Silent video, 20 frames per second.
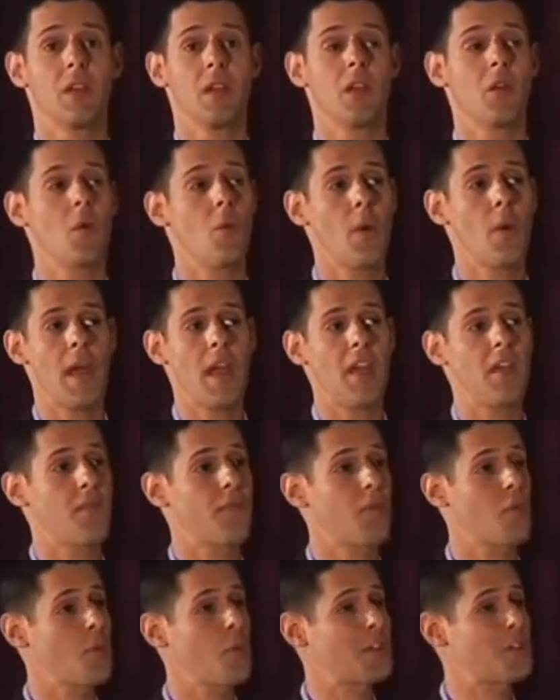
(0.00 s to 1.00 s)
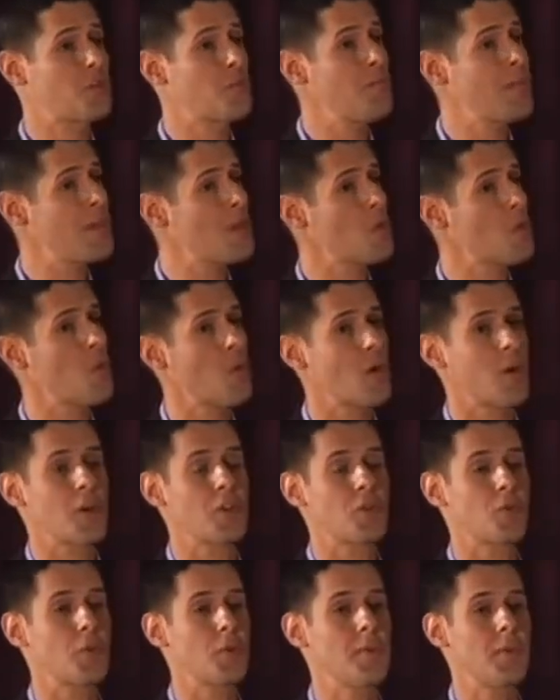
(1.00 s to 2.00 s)
in a way for which mere
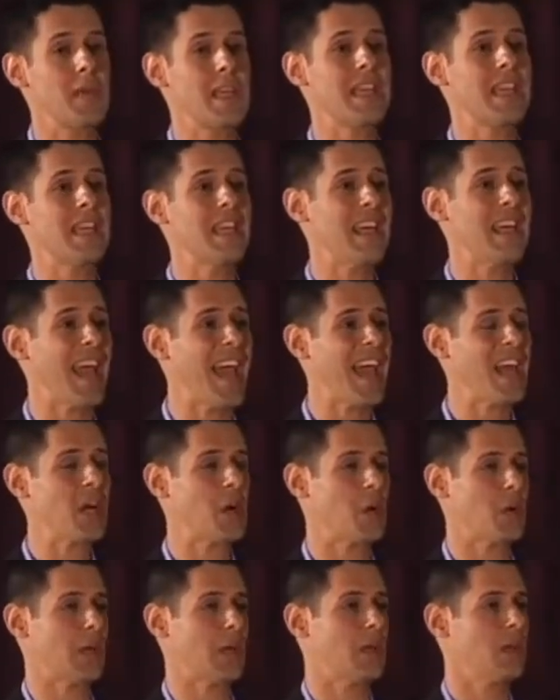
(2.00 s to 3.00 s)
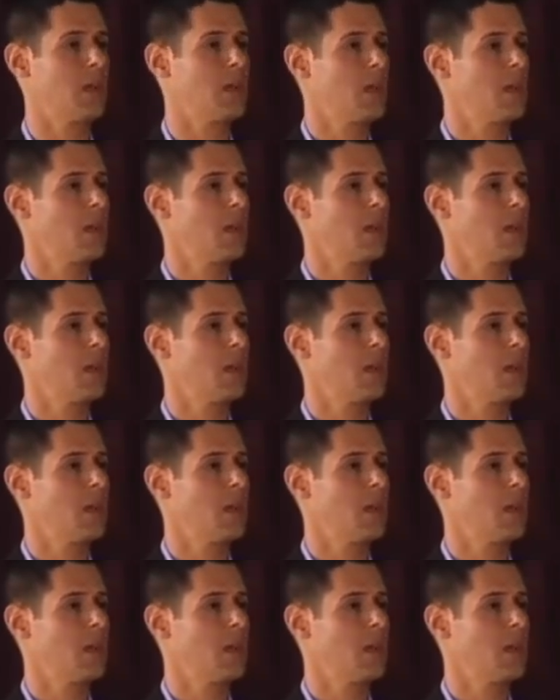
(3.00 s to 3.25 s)
words would be inadequate.